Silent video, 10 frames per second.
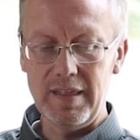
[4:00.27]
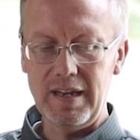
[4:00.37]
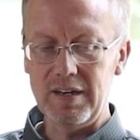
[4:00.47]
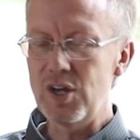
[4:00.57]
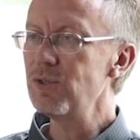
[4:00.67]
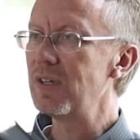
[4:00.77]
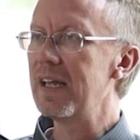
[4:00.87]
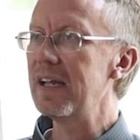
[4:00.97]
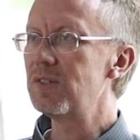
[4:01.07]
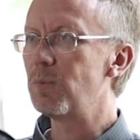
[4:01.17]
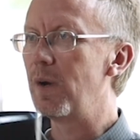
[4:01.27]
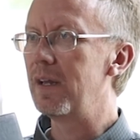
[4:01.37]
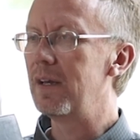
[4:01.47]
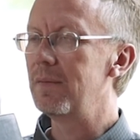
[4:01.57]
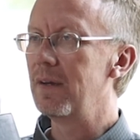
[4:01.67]
that goes against
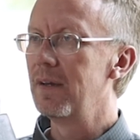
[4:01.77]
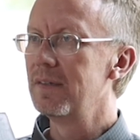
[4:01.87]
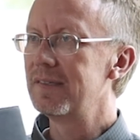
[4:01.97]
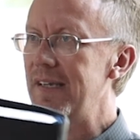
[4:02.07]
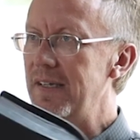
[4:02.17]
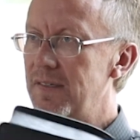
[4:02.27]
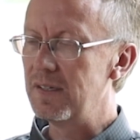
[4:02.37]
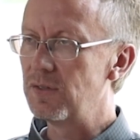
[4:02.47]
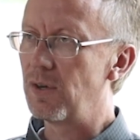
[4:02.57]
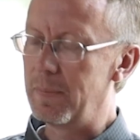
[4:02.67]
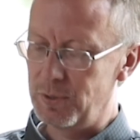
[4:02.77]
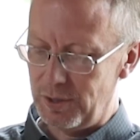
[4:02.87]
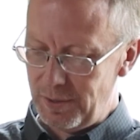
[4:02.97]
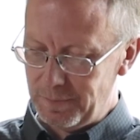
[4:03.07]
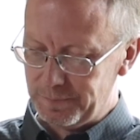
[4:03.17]
what it says in
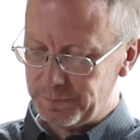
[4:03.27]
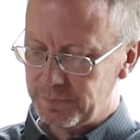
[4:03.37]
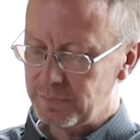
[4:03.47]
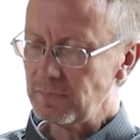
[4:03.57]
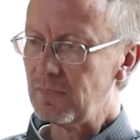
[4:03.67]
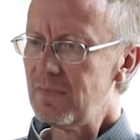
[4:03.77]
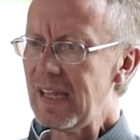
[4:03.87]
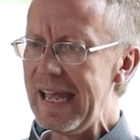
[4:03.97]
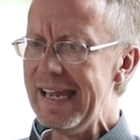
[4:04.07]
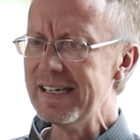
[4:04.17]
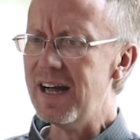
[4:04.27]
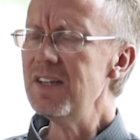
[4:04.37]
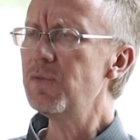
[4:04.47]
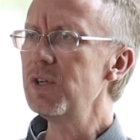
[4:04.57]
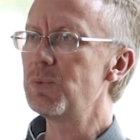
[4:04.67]
Scripture. And
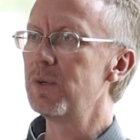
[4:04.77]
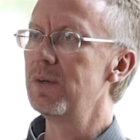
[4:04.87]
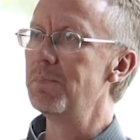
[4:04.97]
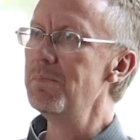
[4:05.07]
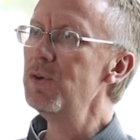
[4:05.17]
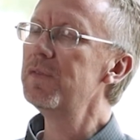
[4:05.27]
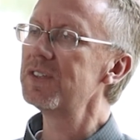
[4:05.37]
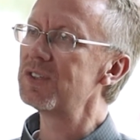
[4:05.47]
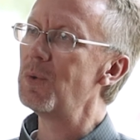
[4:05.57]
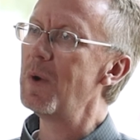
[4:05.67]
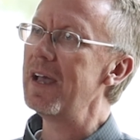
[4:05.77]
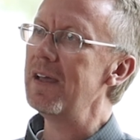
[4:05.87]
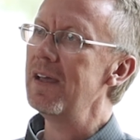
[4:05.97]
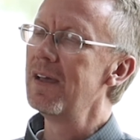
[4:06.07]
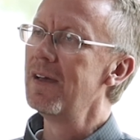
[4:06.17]
God's voice would move us
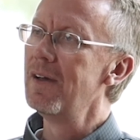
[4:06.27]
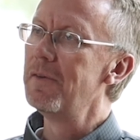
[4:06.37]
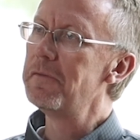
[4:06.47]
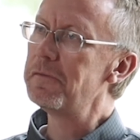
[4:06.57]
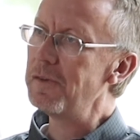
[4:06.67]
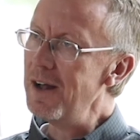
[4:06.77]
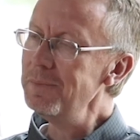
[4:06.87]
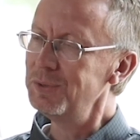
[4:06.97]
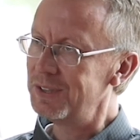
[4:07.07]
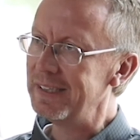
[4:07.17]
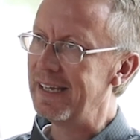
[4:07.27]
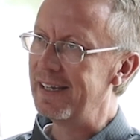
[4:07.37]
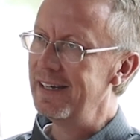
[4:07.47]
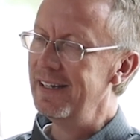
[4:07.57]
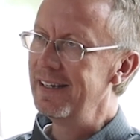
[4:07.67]
away from
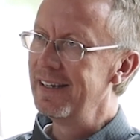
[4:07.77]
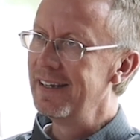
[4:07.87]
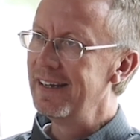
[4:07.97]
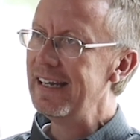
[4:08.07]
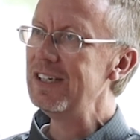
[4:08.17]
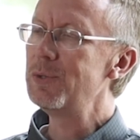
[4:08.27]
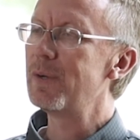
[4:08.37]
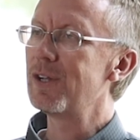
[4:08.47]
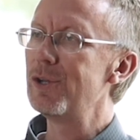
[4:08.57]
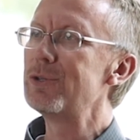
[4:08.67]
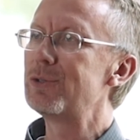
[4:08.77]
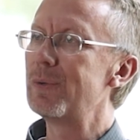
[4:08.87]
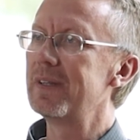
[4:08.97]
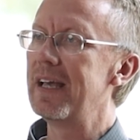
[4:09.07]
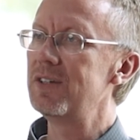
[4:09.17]
sin into a
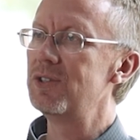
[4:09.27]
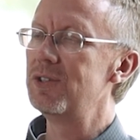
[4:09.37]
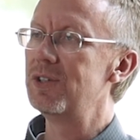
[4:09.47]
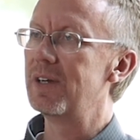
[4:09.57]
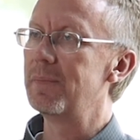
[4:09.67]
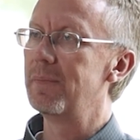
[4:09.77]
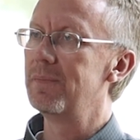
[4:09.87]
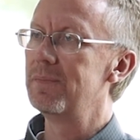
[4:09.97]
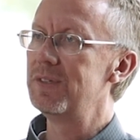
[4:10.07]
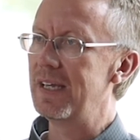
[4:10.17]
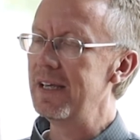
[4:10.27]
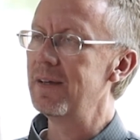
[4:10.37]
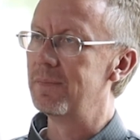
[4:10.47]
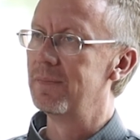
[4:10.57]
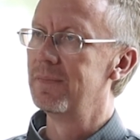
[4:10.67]
closer relationship to
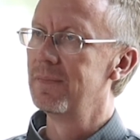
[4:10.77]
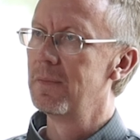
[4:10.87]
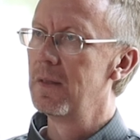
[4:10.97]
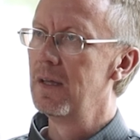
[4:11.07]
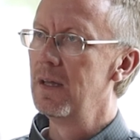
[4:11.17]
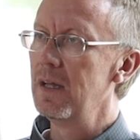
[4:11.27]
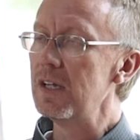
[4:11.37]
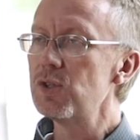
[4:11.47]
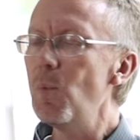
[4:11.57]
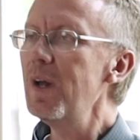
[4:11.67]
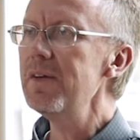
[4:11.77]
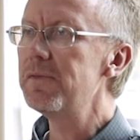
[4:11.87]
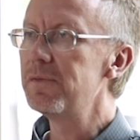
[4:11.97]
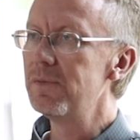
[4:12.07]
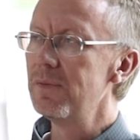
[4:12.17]
him. And so what
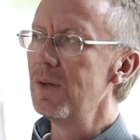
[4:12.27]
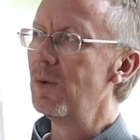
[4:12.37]
if